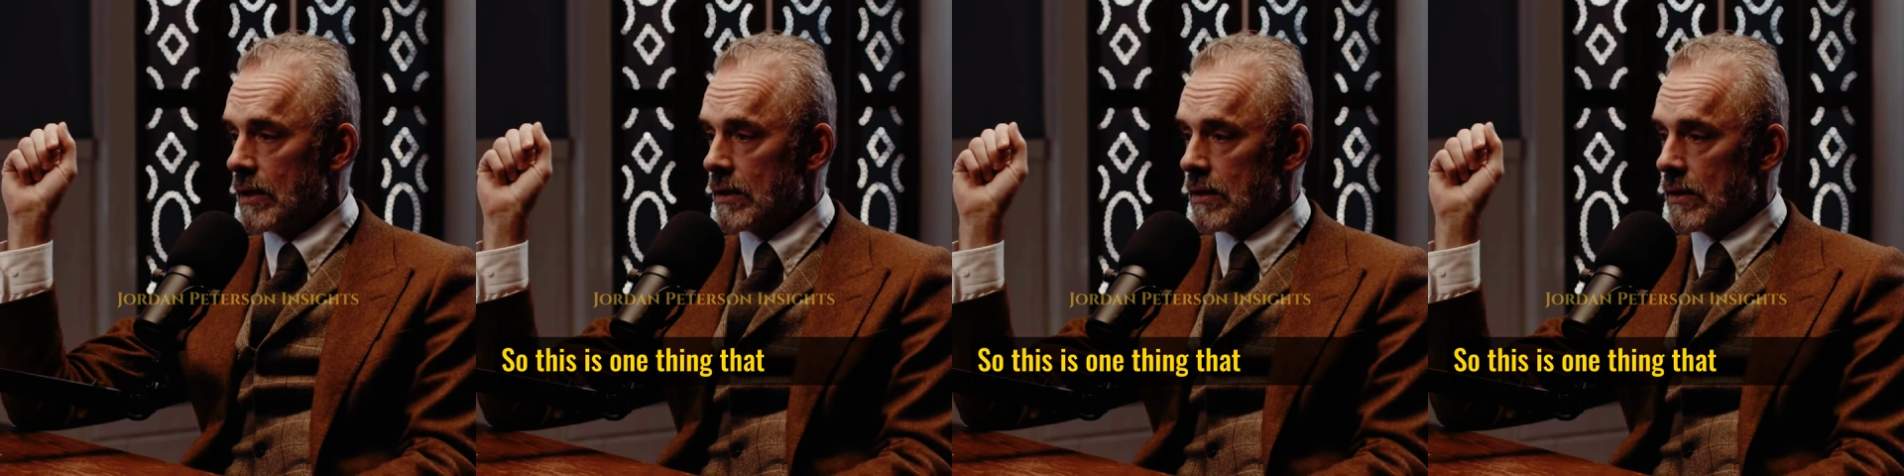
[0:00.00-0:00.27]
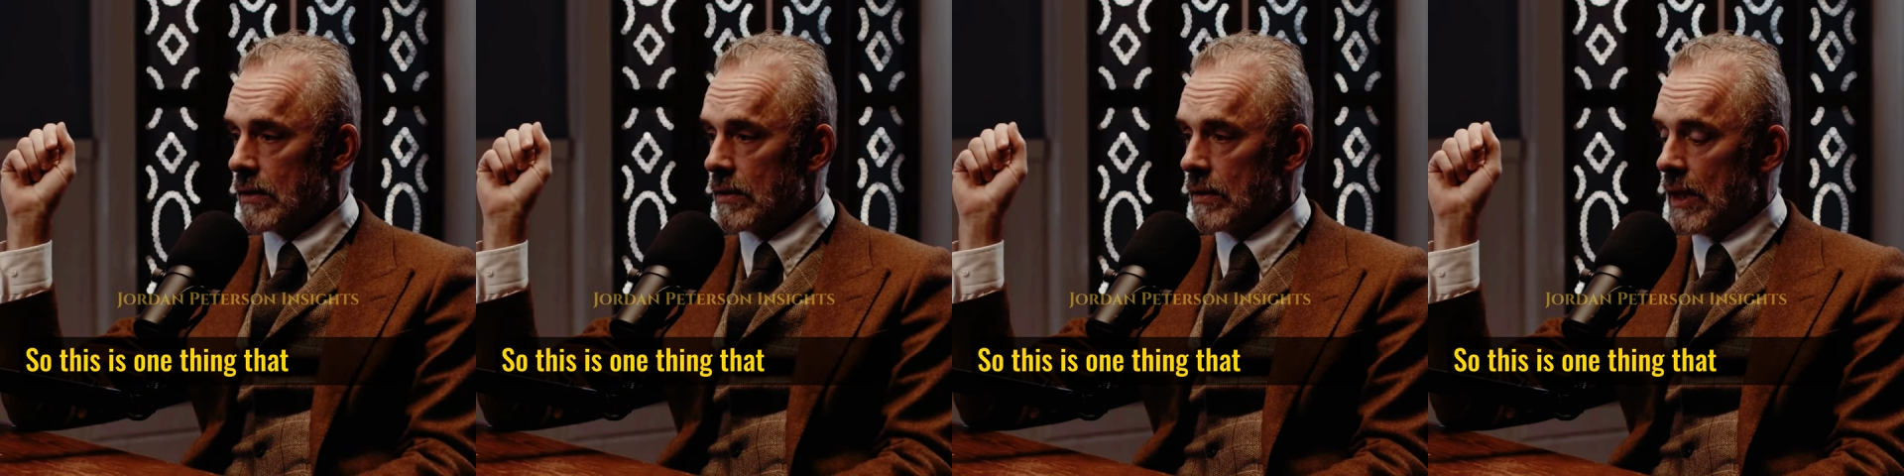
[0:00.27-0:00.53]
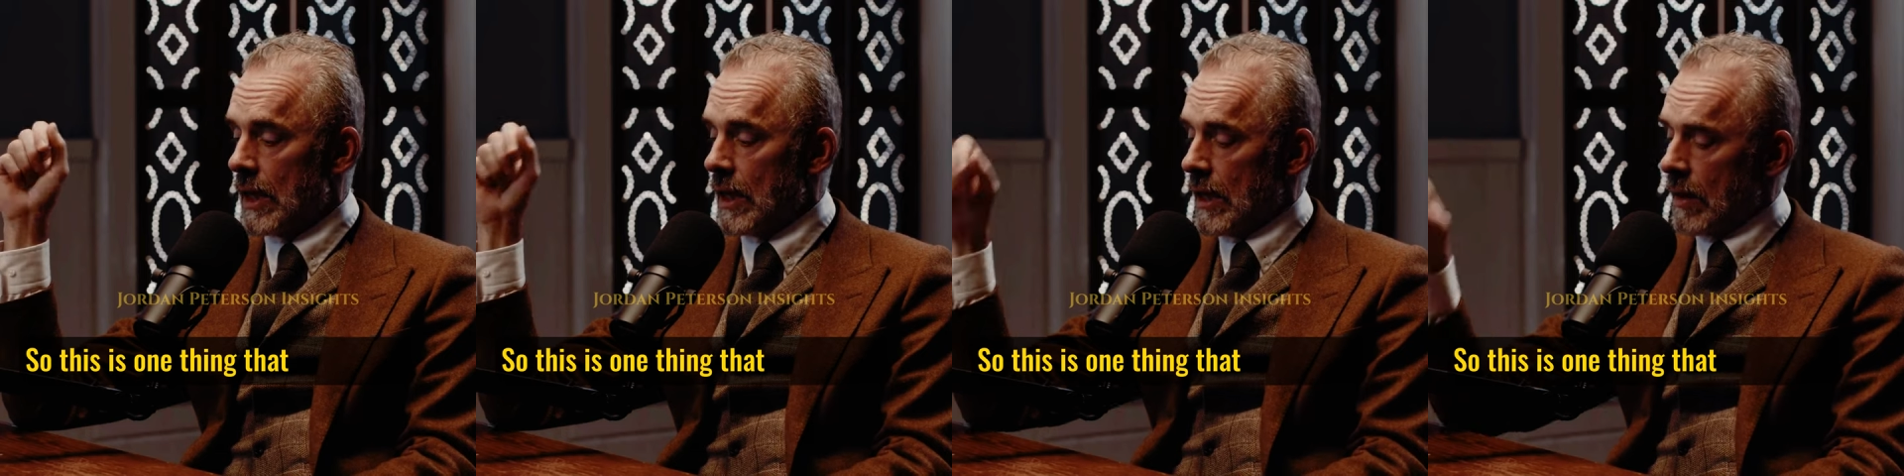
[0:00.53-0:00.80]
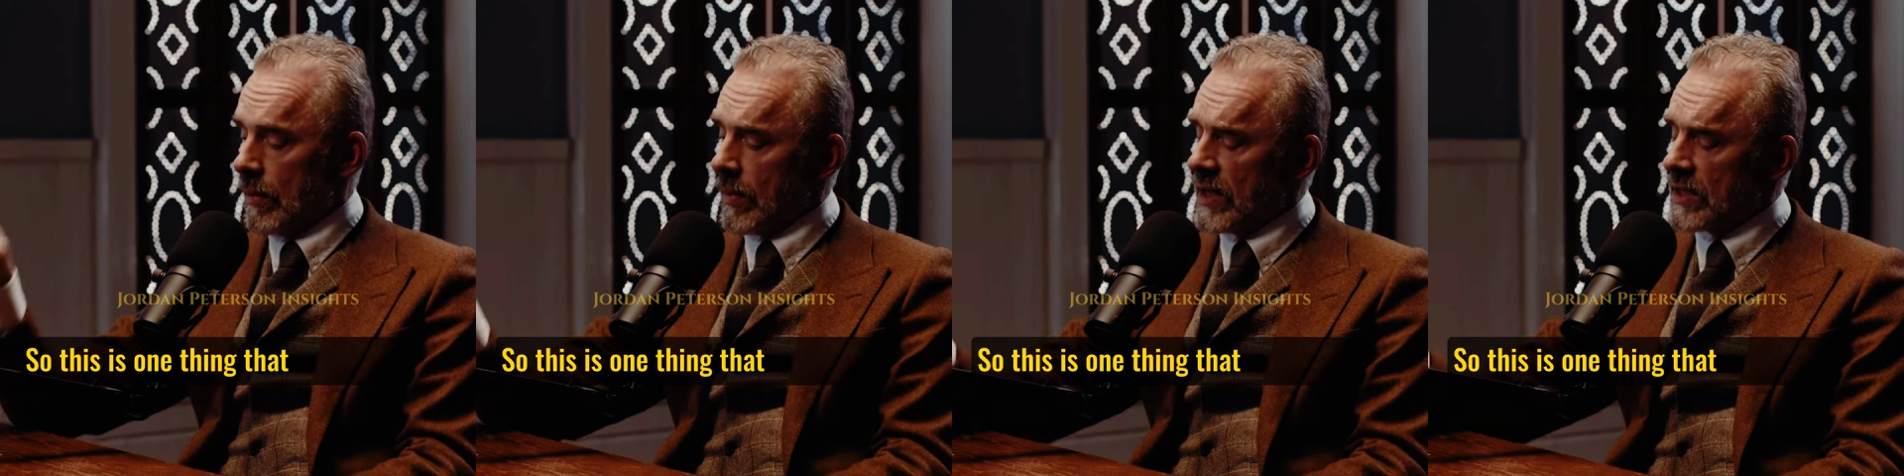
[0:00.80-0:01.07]
So
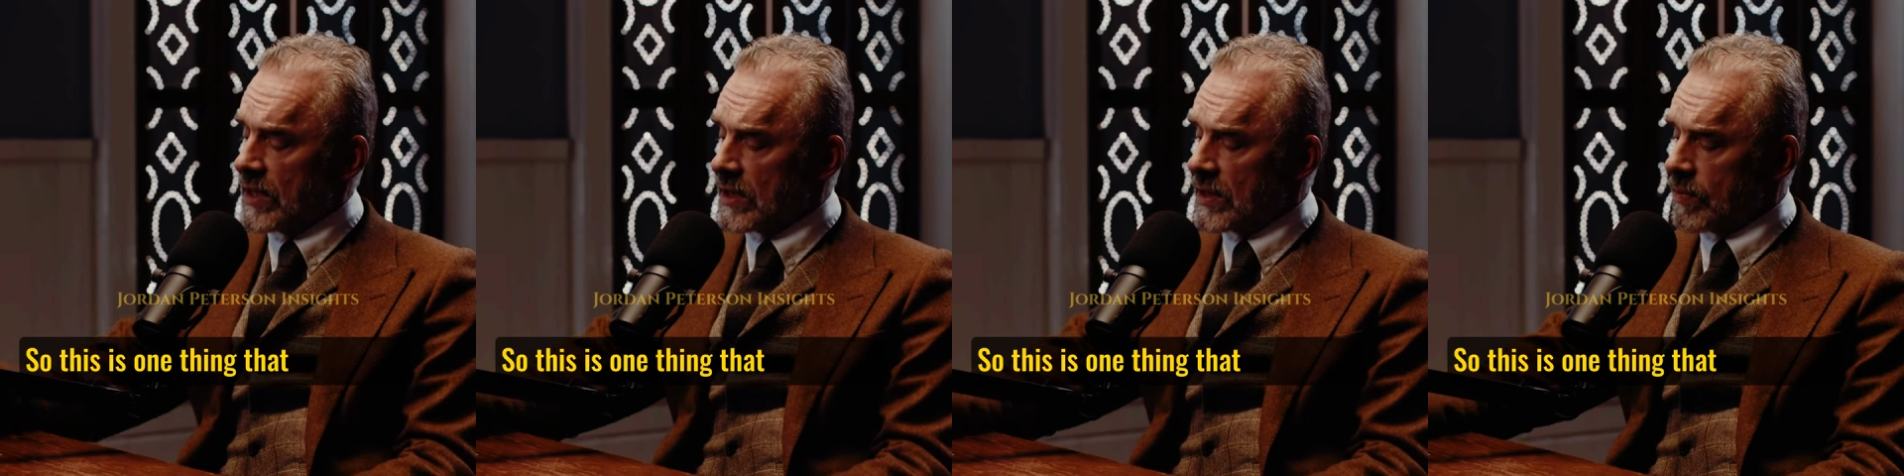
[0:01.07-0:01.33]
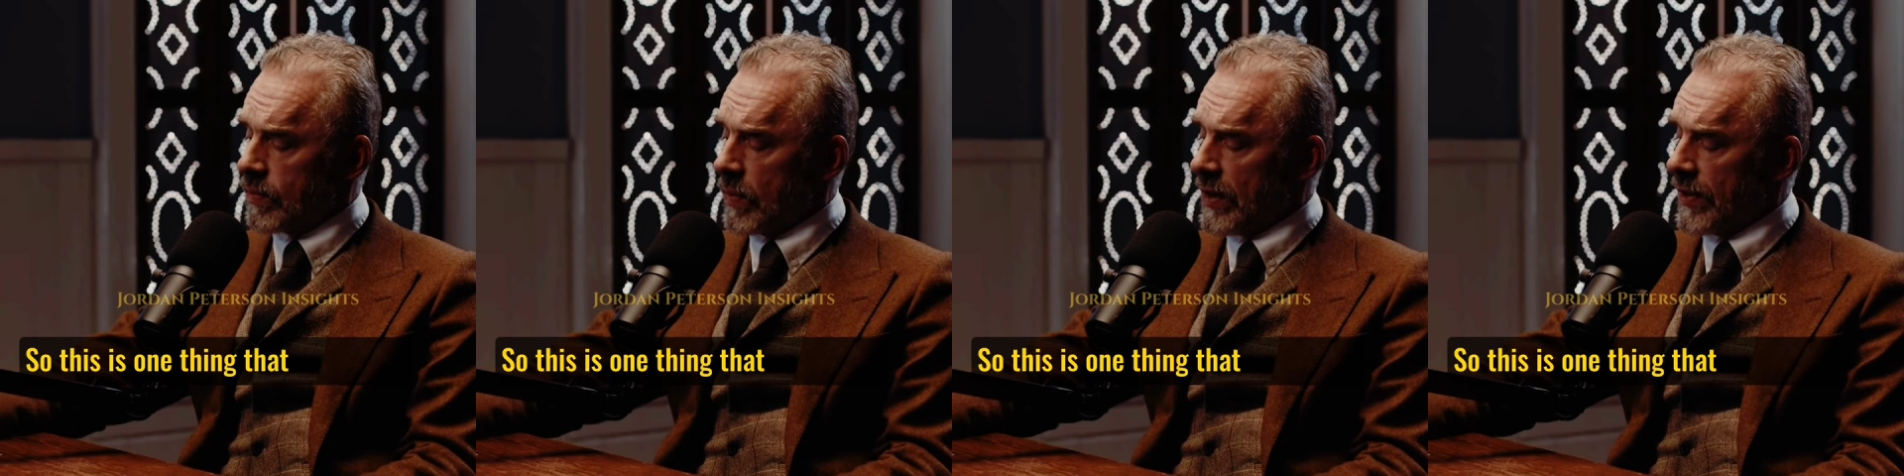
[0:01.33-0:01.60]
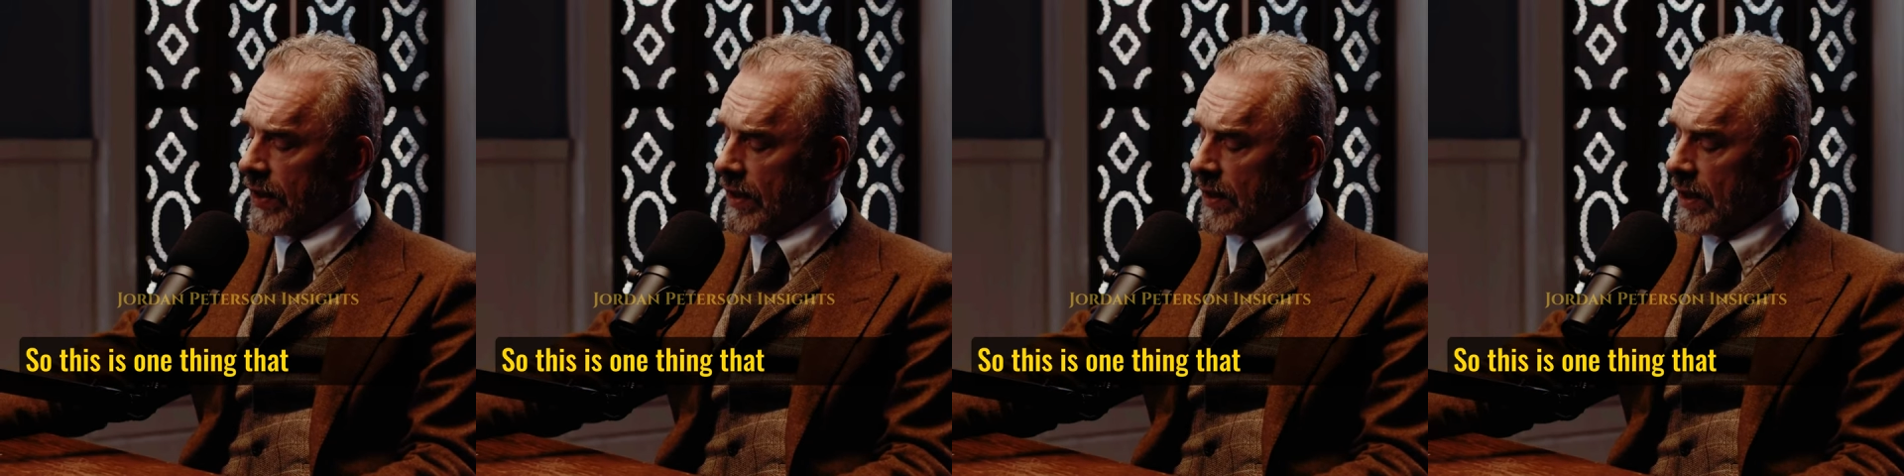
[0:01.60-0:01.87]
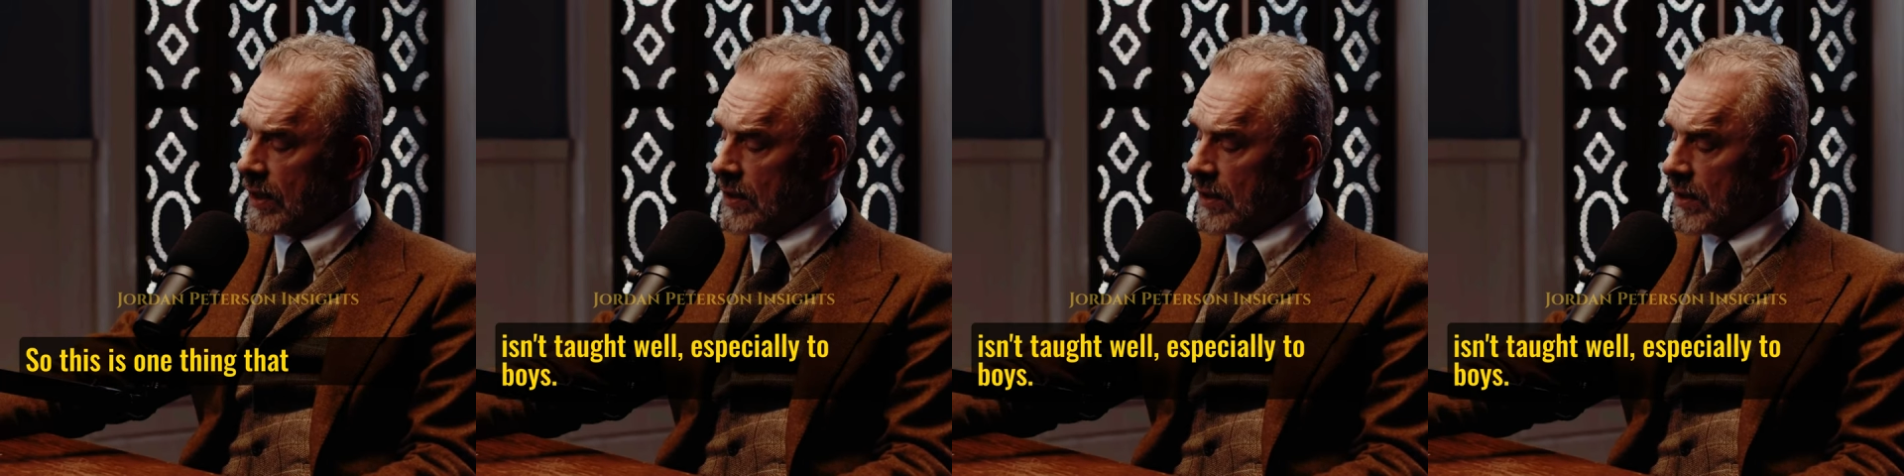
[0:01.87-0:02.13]
this is one thing
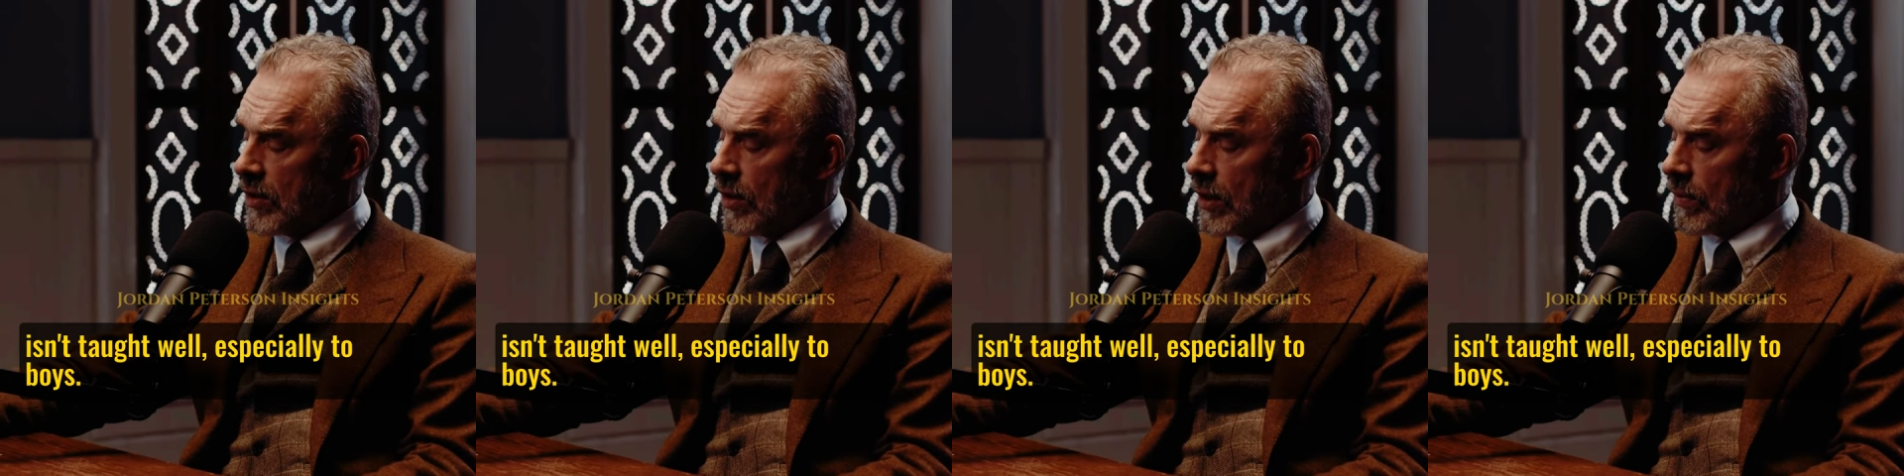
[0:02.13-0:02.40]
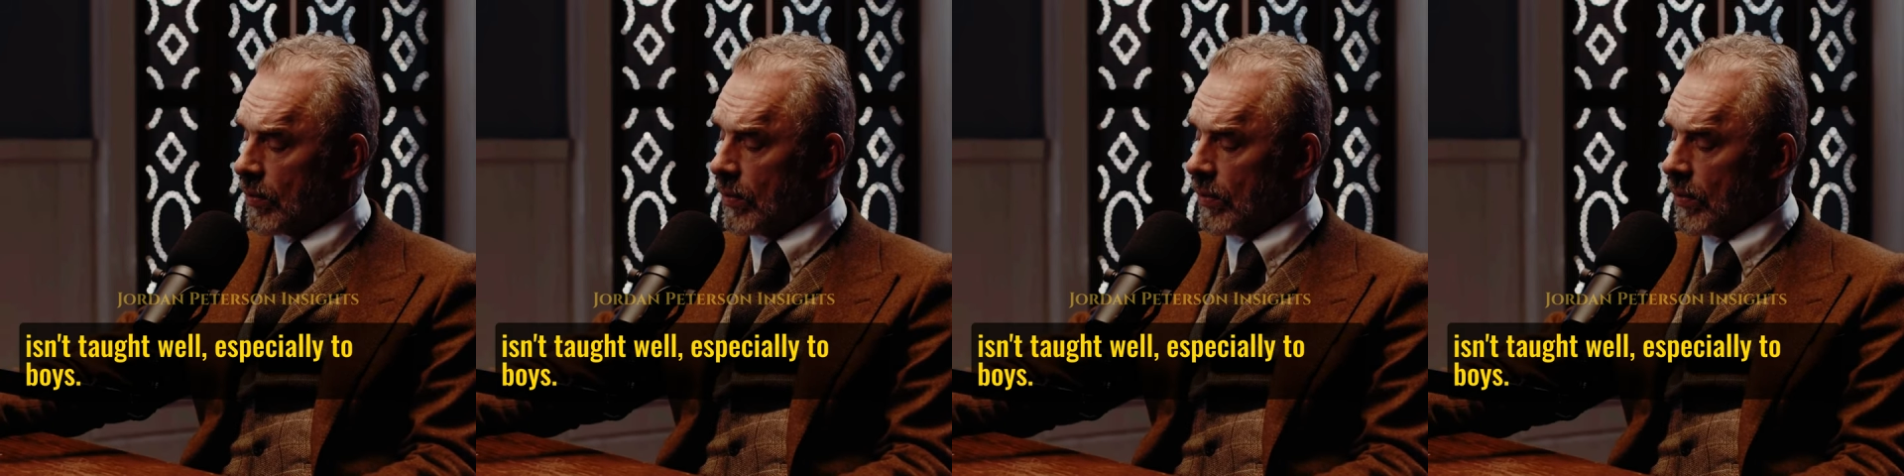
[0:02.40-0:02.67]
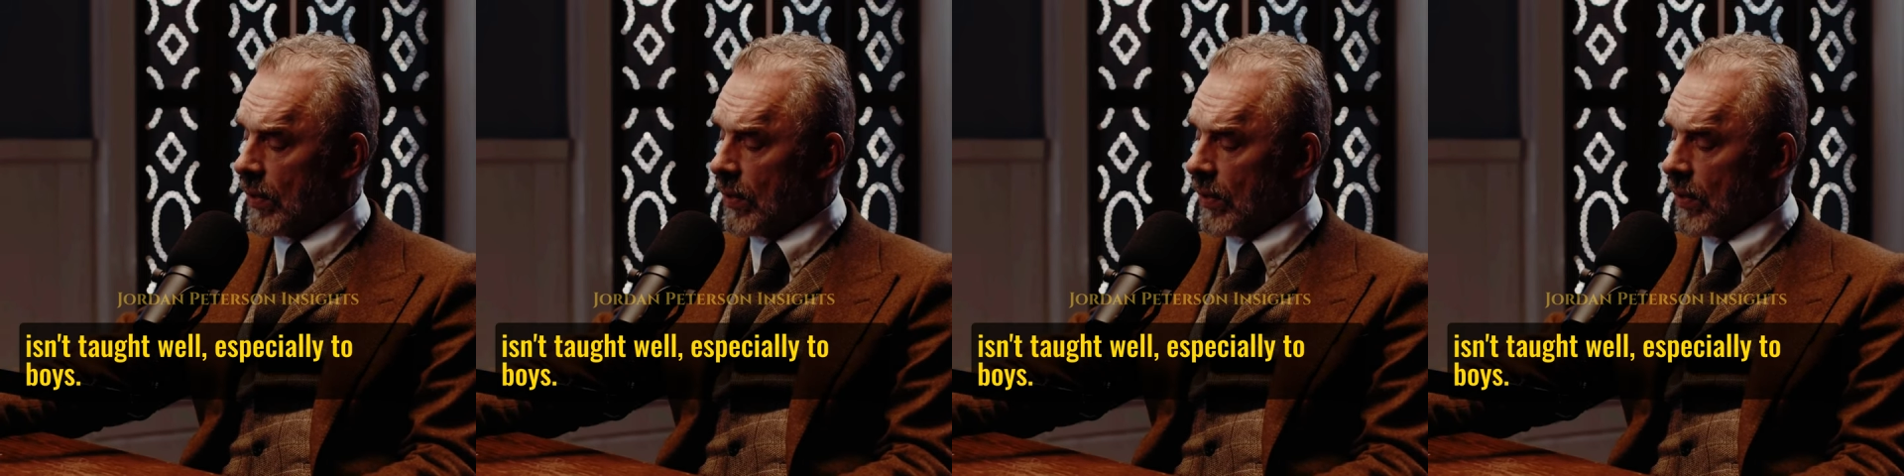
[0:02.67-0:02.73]
that isn't taught